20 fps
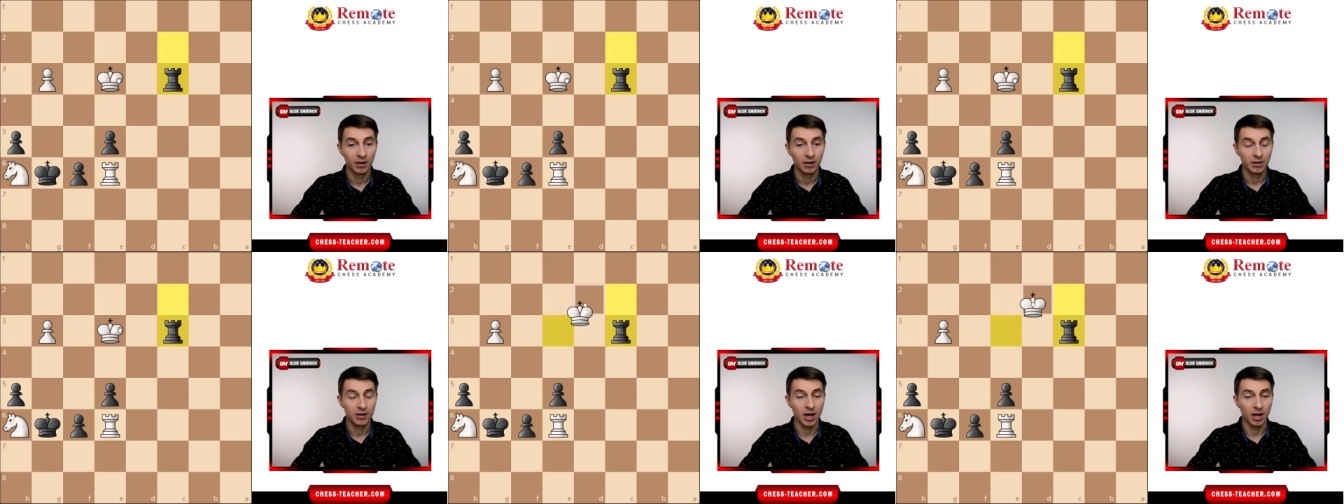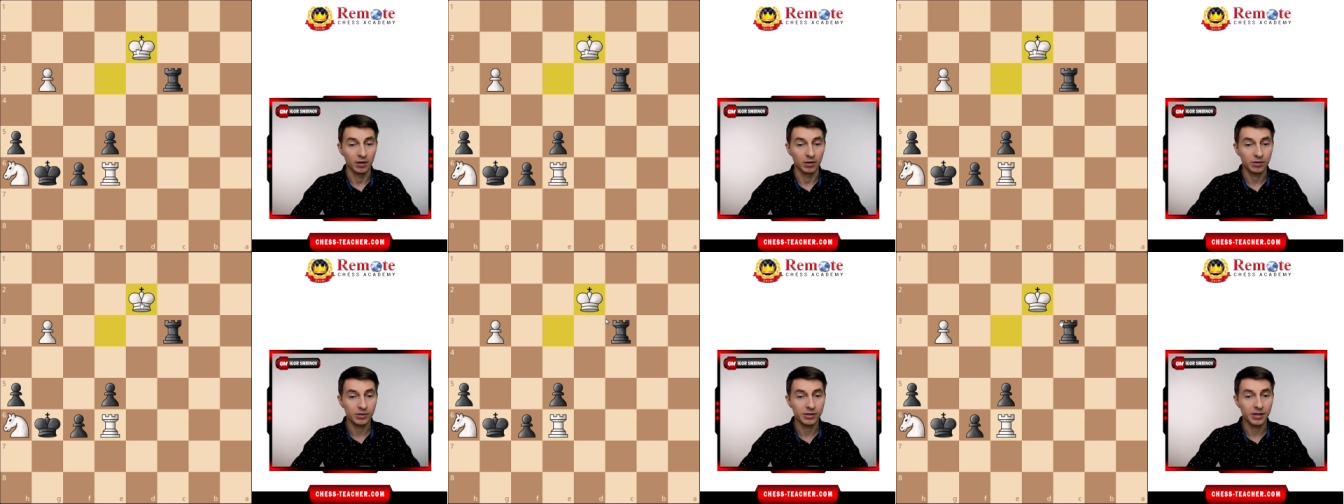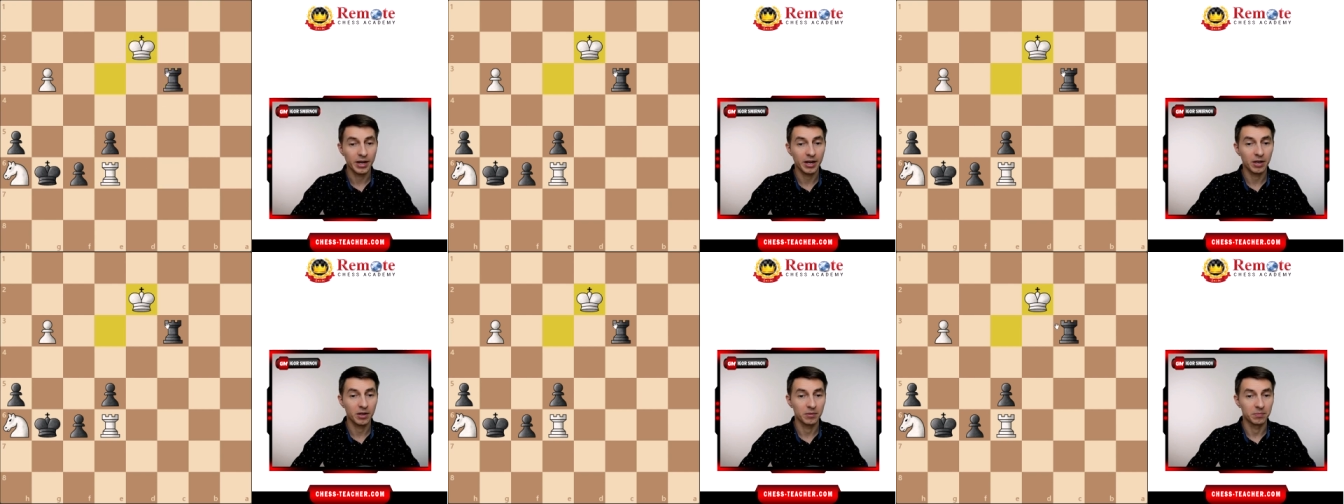Now, looks
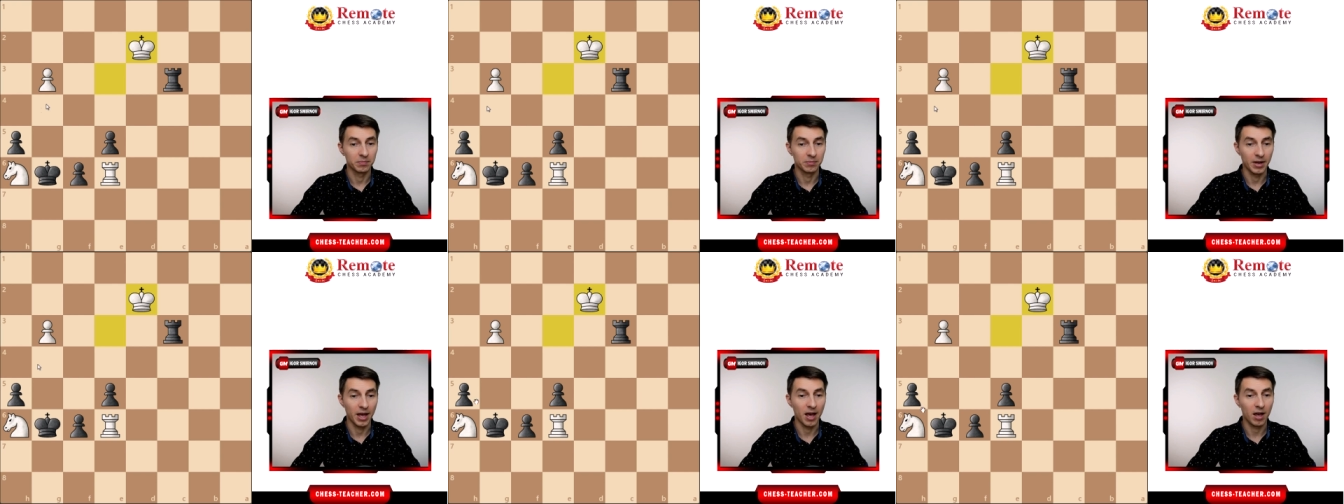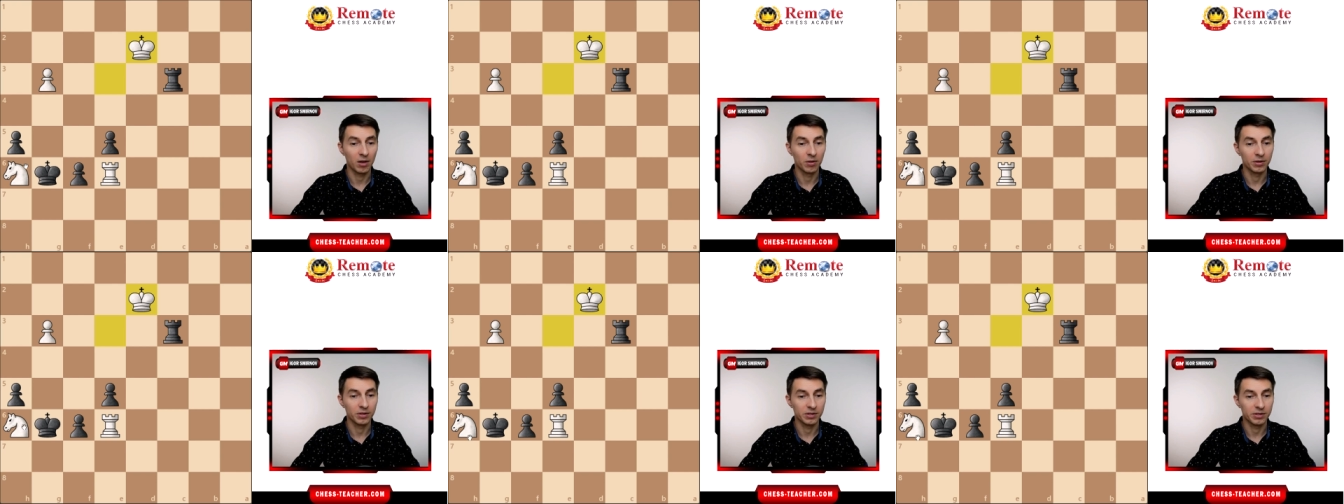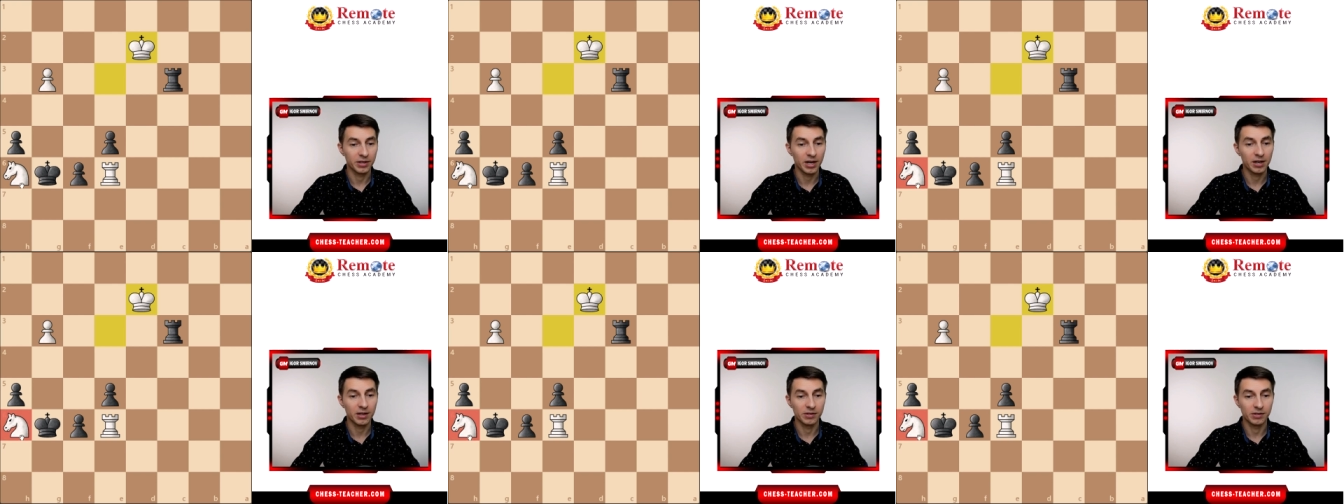like now this
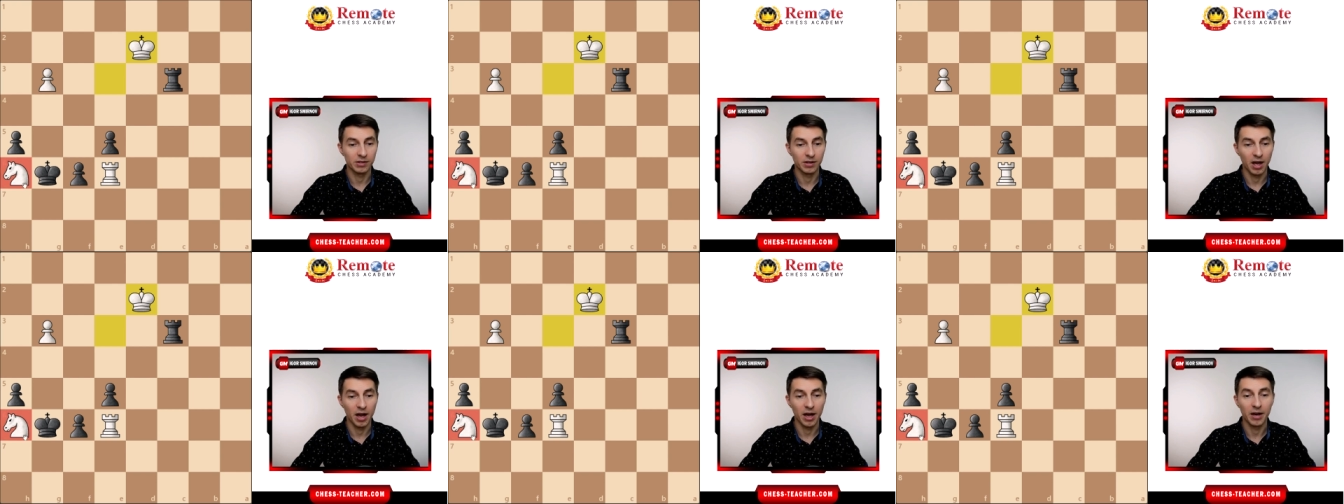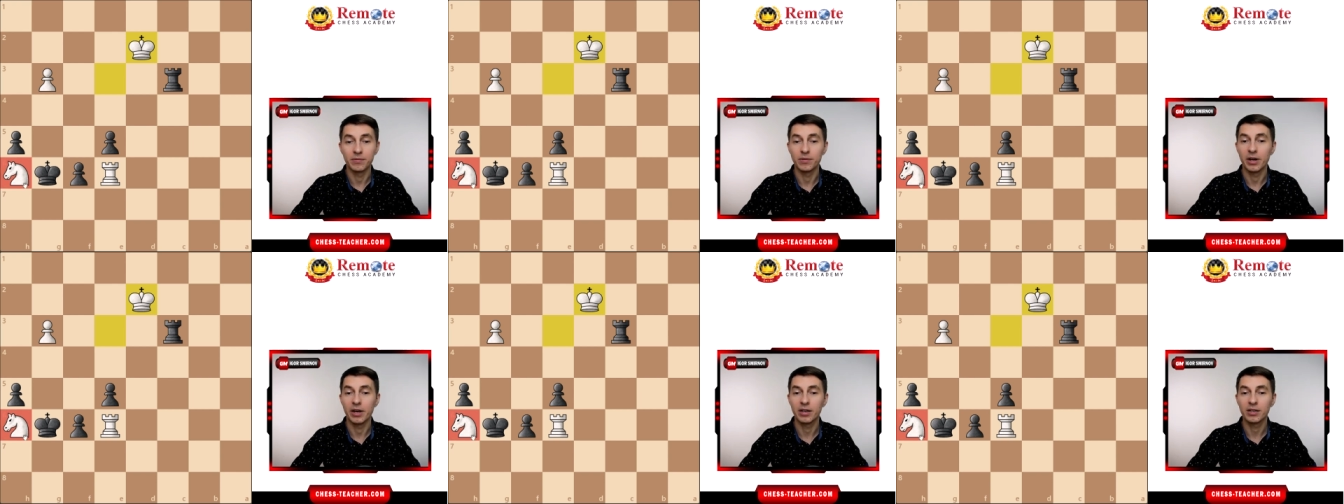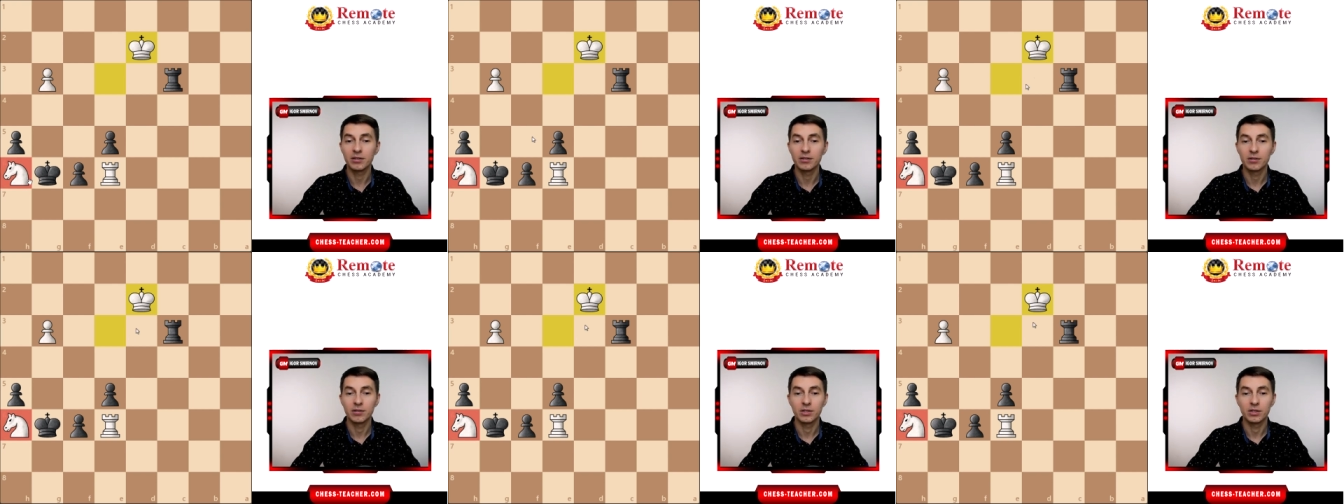knight is alive, right?